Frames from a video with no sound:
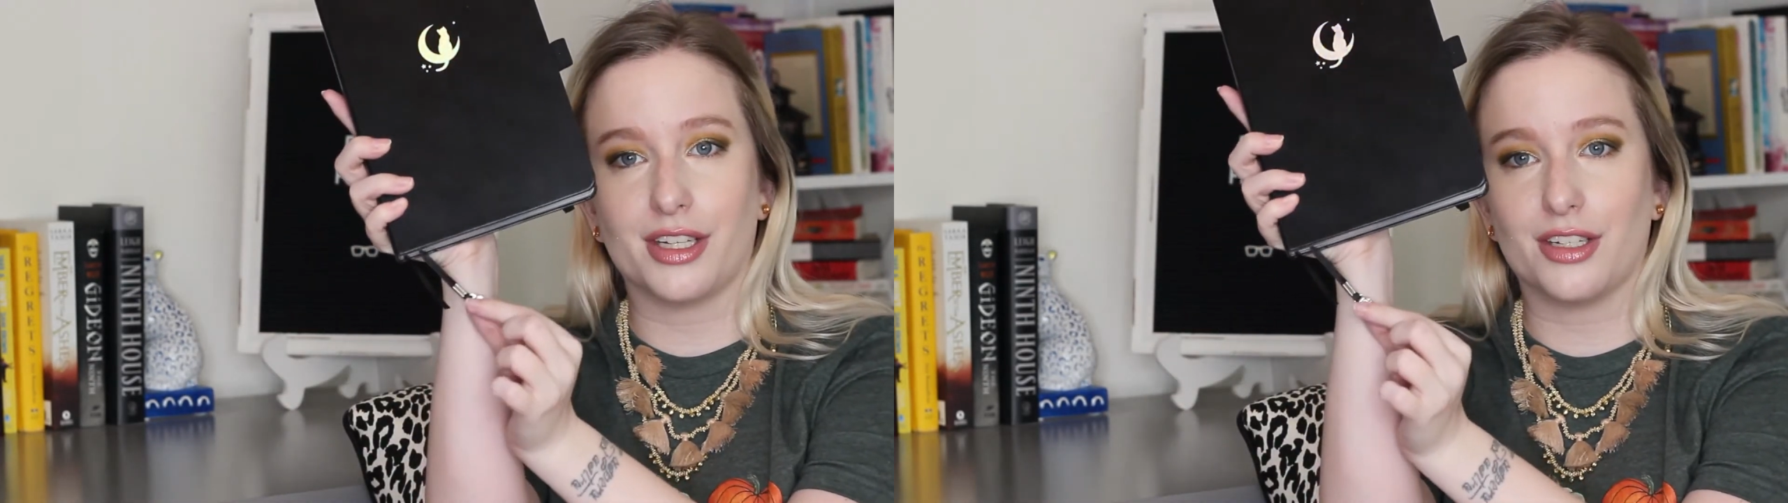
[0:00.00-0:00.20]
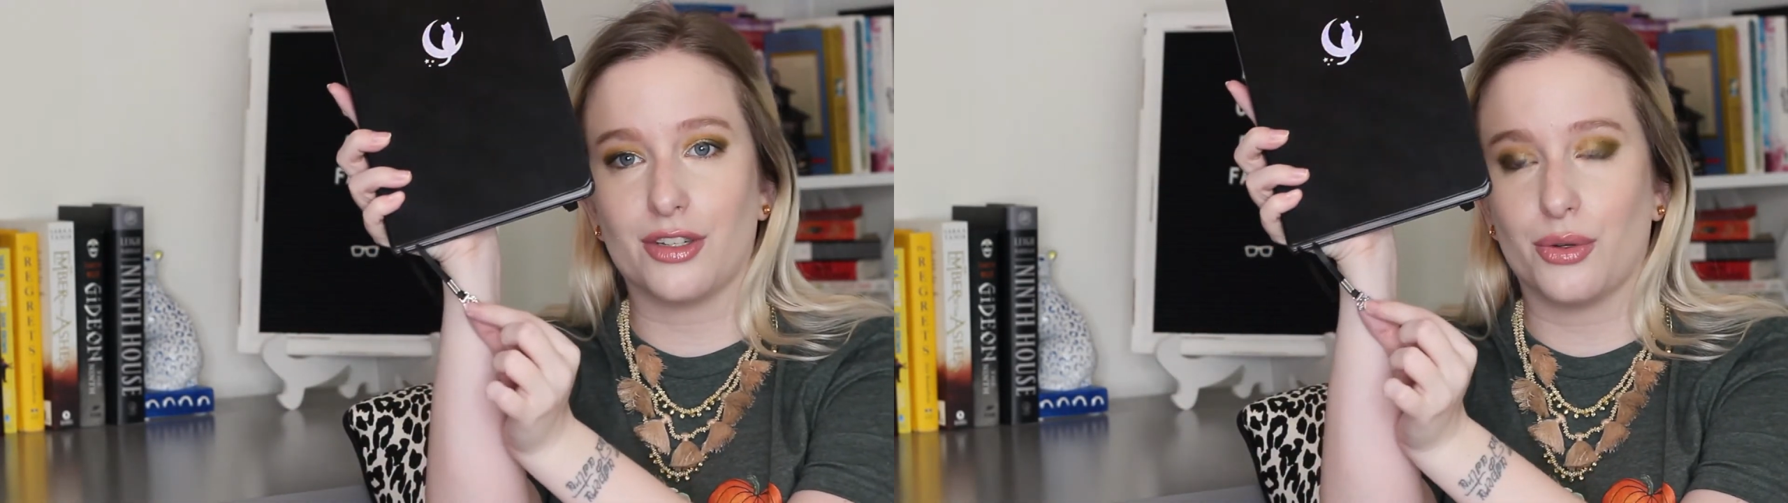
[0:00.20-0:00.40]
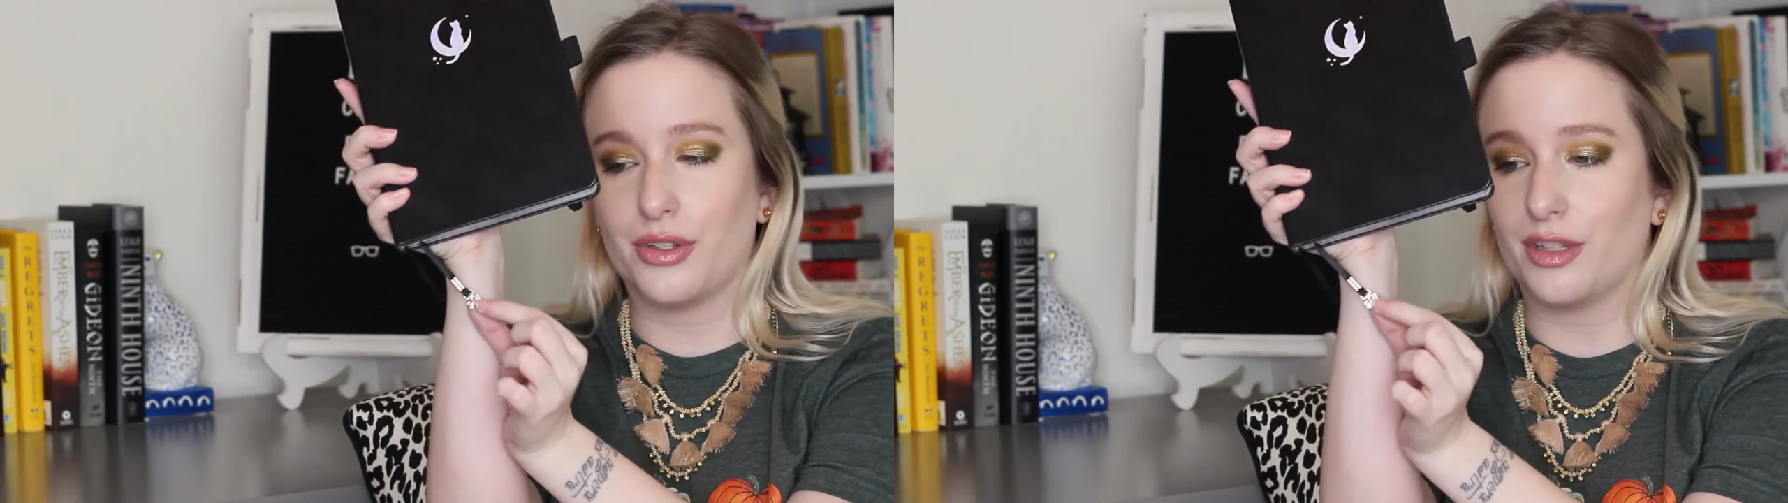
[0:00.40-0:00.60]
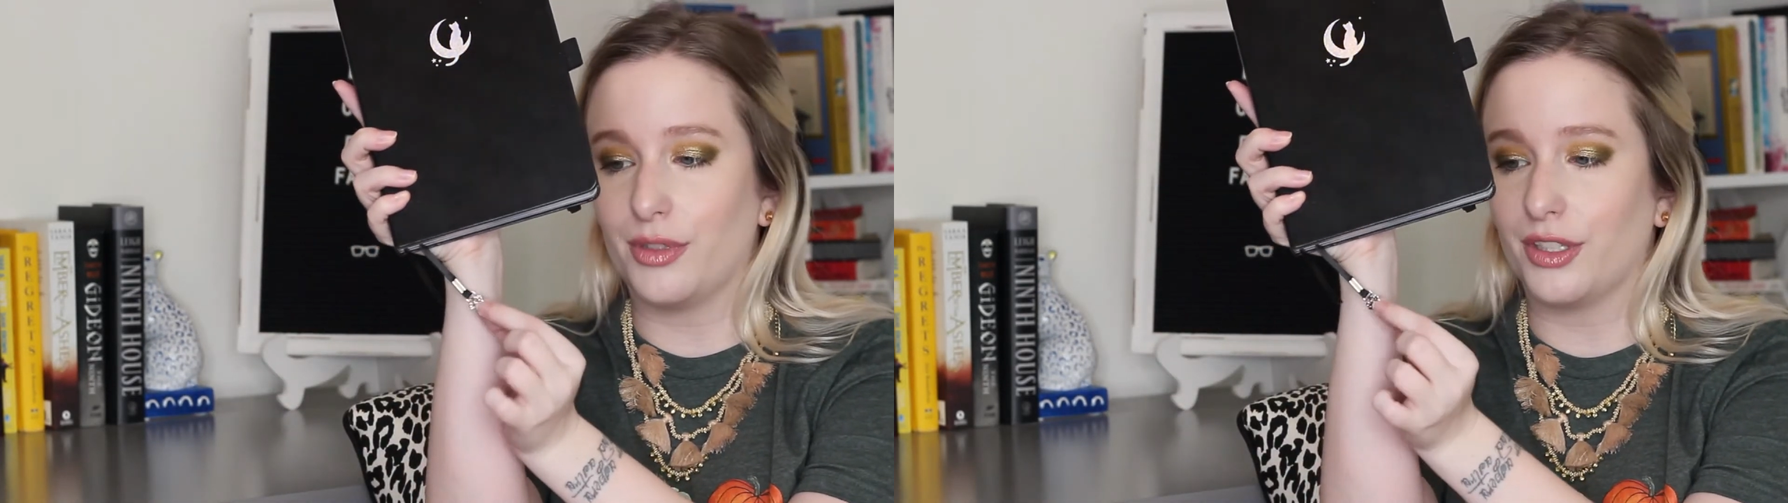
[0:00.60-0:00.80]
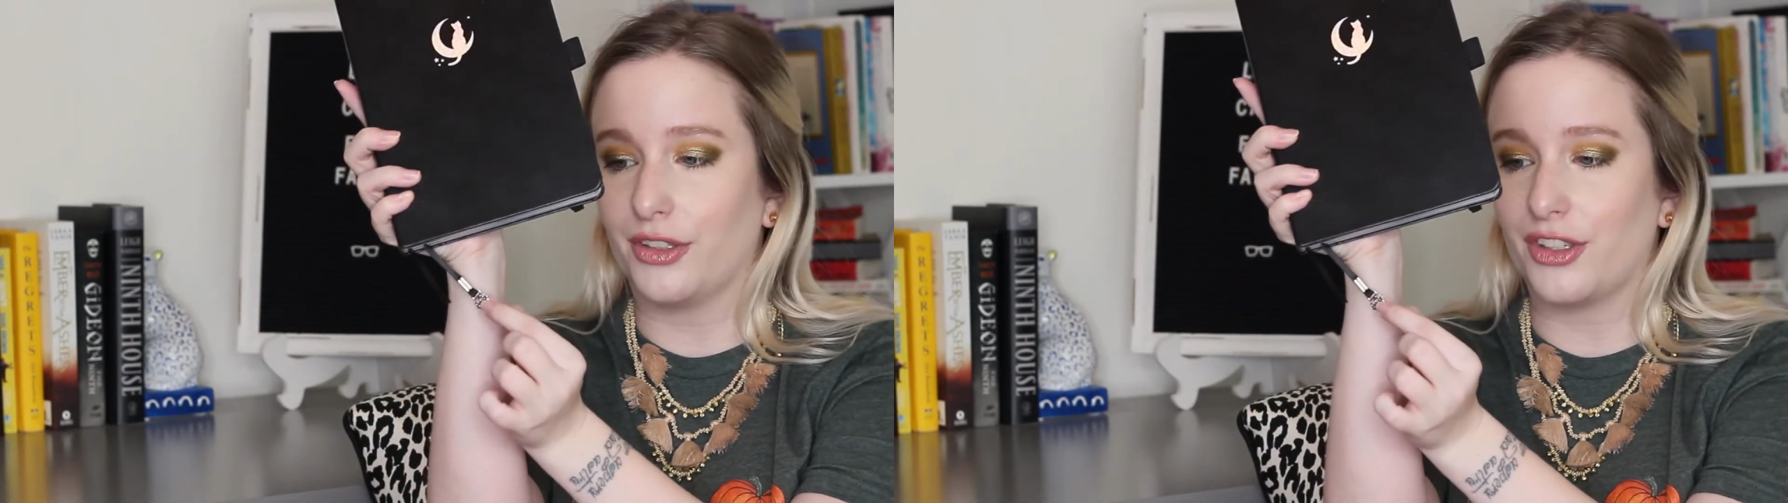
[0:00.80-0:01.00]
I didn't notice them
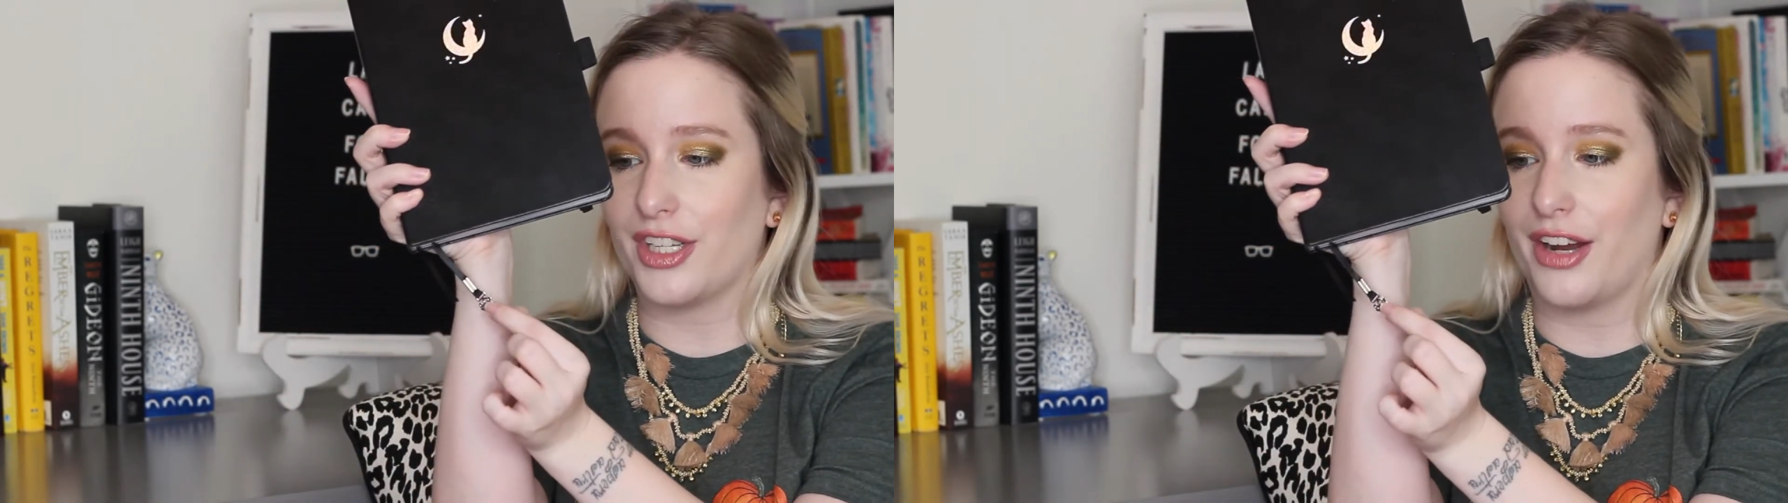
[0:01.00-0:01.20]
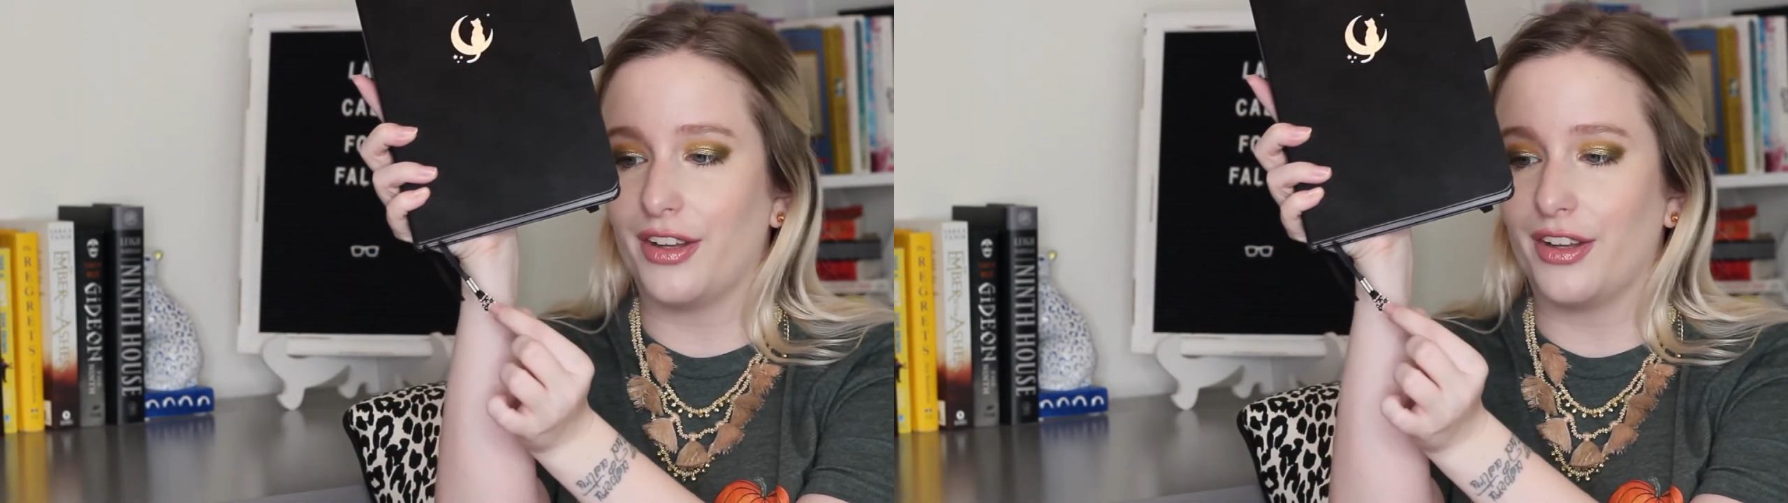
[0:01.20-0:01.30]
until just now.